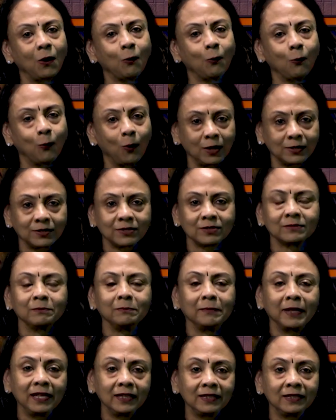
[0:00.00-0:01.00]
what
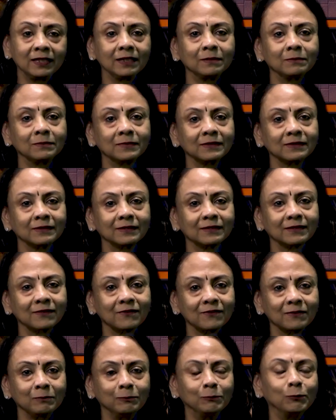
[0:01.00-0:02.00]
made him
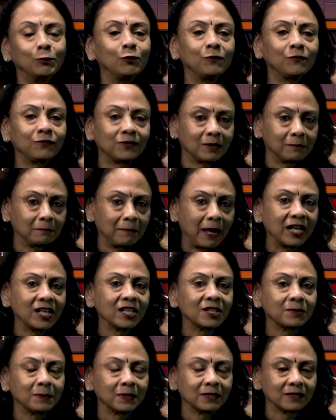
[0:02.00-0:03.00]
move from
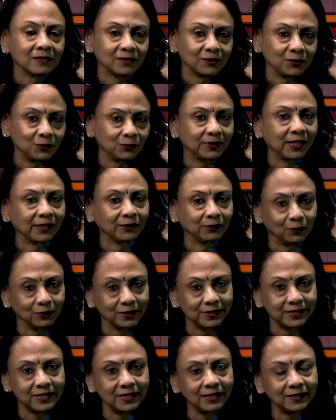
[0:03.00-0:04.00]
management to
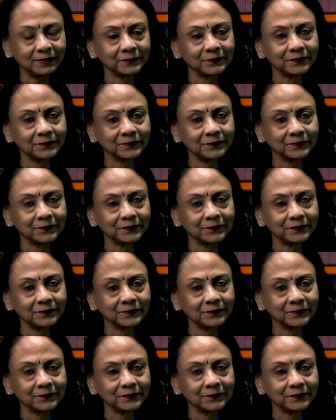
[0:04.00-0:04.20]
technology,